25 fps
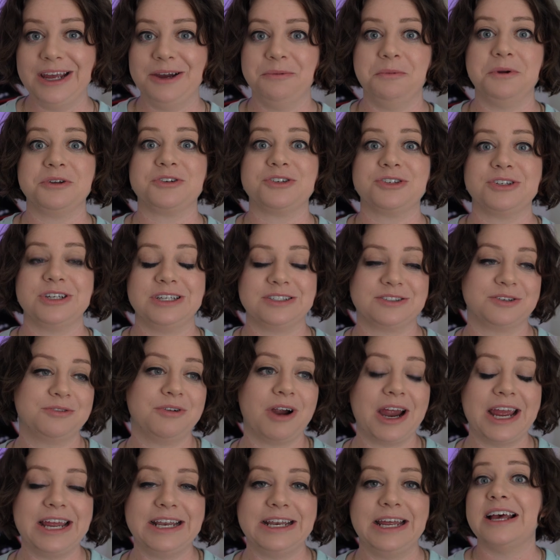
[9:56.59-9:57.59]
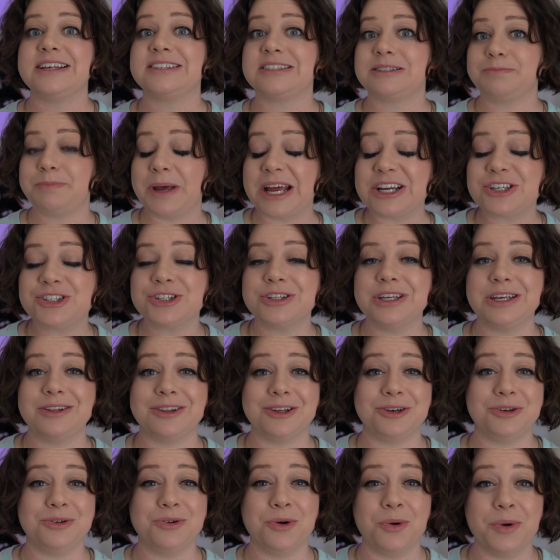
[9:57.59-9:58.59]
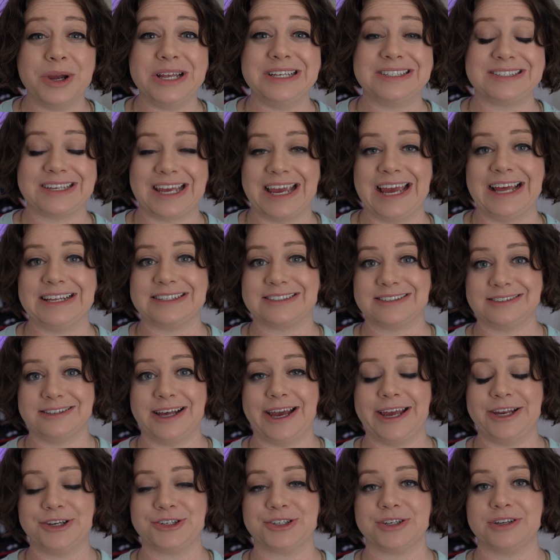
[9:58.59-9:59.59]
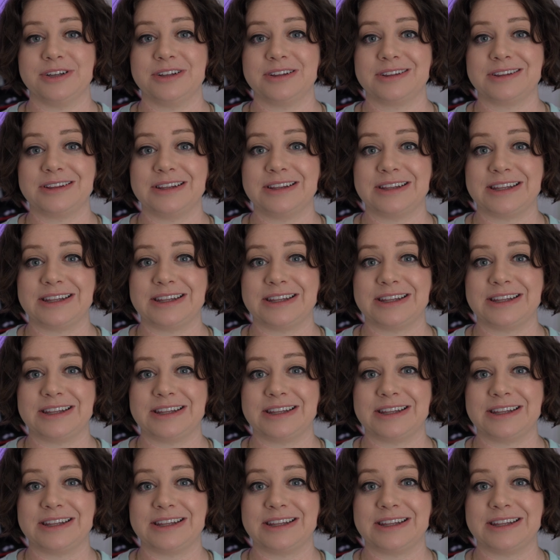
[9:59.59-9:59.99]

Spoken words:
which is great, especially the noise cancellation.